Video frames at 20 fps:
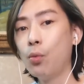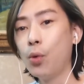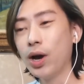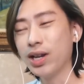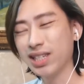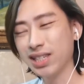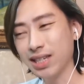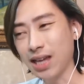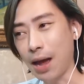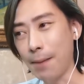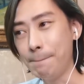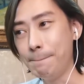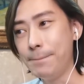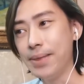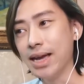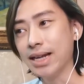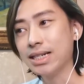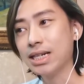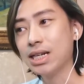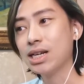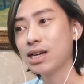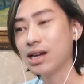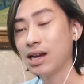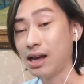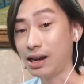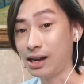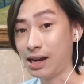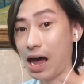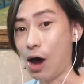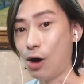was a bit
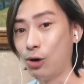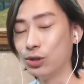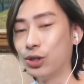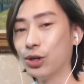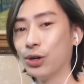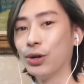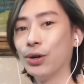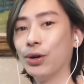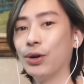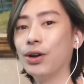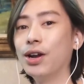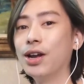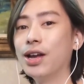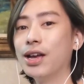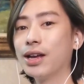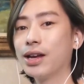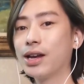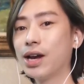louder,